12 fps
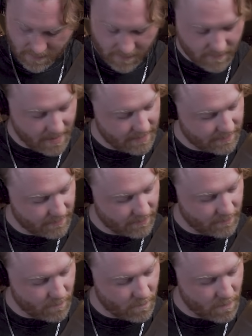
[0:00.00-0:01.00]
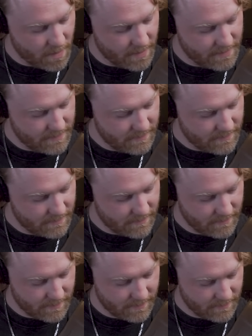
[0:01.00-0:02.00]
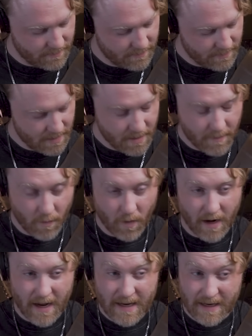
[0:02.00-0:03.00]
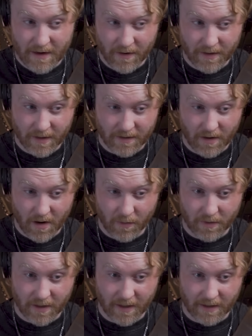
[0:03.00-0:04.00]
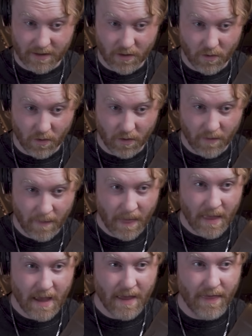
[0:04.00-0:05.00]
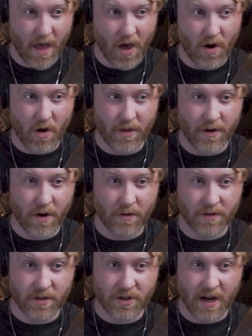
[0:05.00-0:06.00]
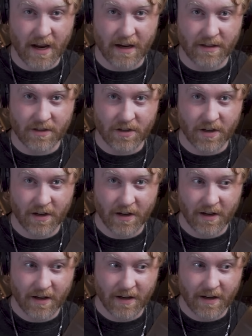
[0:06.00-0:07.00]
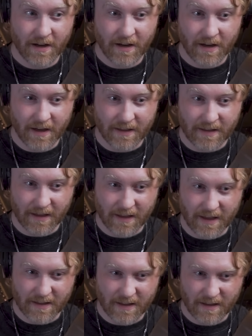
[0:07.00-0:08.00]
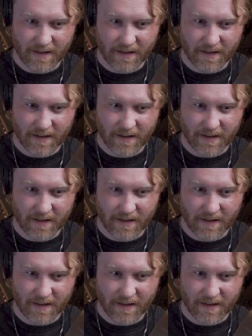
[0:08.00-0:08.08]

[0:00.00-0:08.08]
Right? So it's 1. But what I hear in the song, which I think is cool, not all the notes change. It's like this.